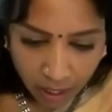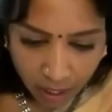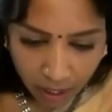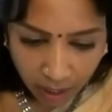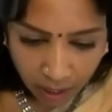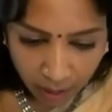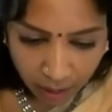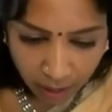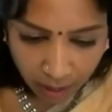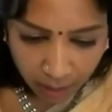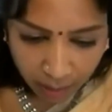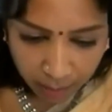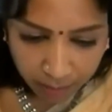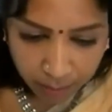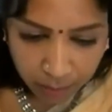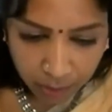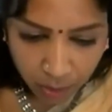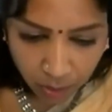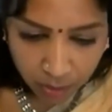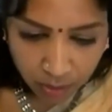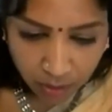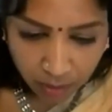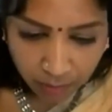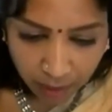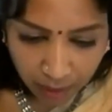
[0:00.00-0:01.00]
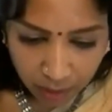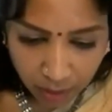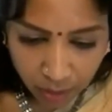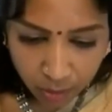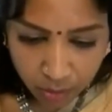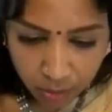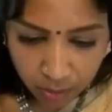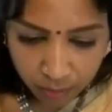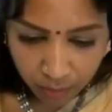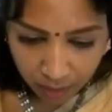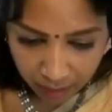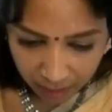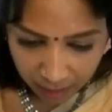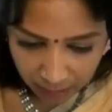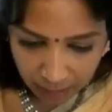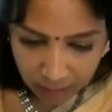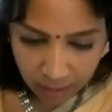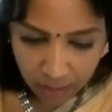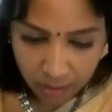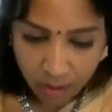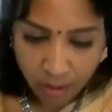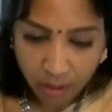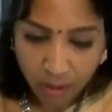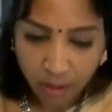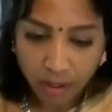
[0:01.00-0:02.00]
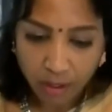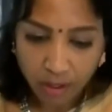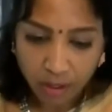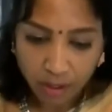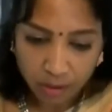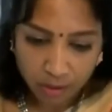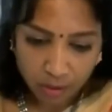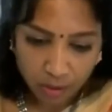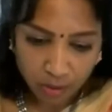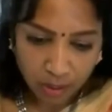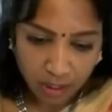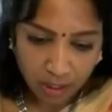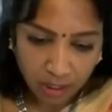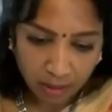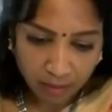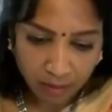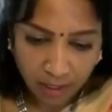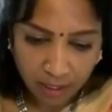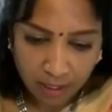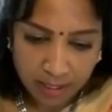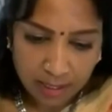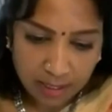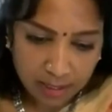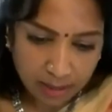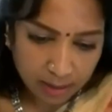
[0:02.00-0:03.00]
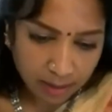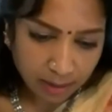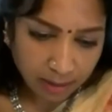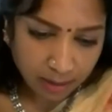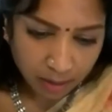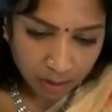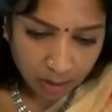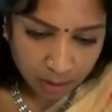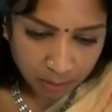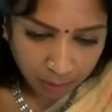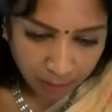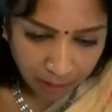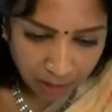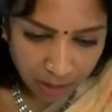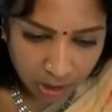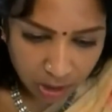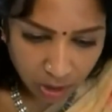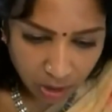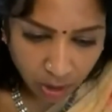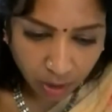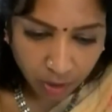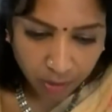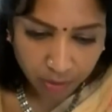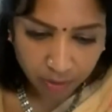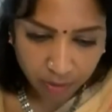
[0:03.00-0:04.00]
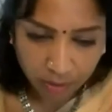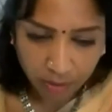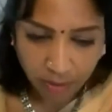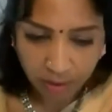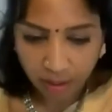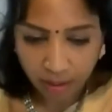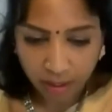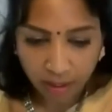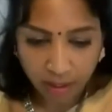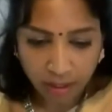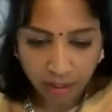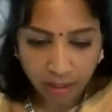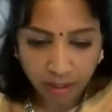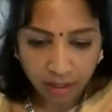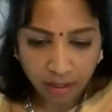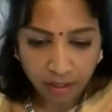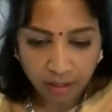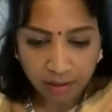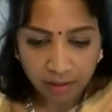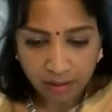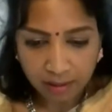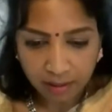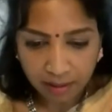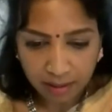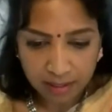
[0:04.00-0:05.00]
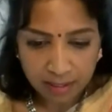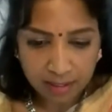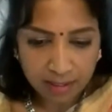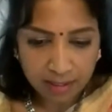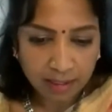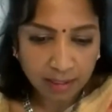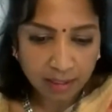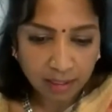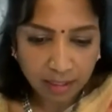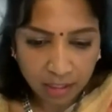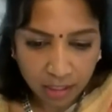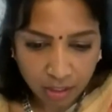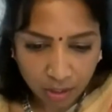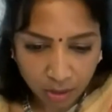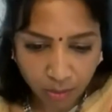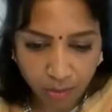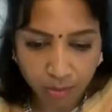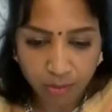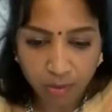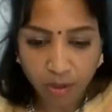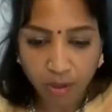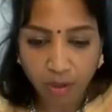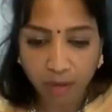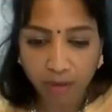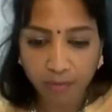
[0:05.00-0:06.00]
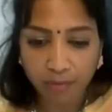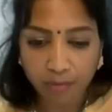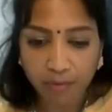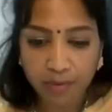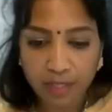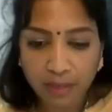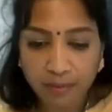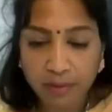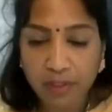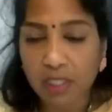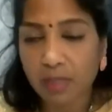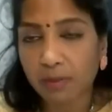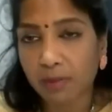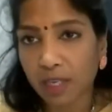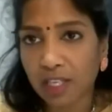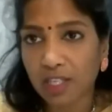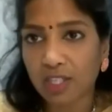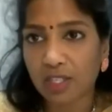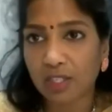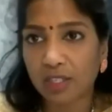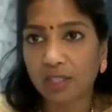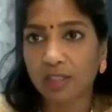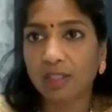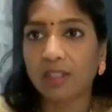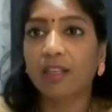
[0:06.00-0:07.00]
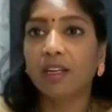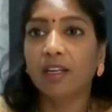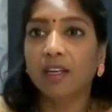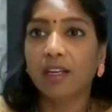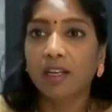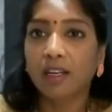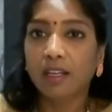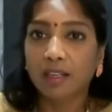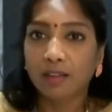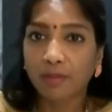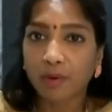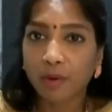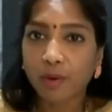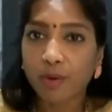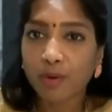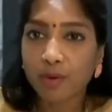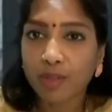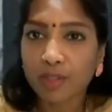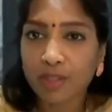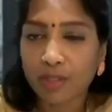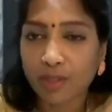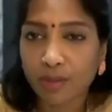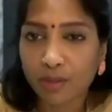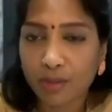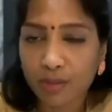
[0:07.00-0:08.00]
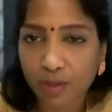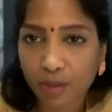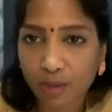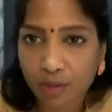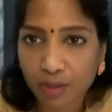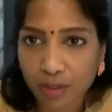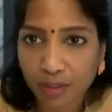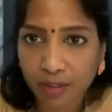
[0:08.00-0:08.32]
Dr. Fernand de Varennes to give his speech on this issue of self-determination. The floor is yours, sir.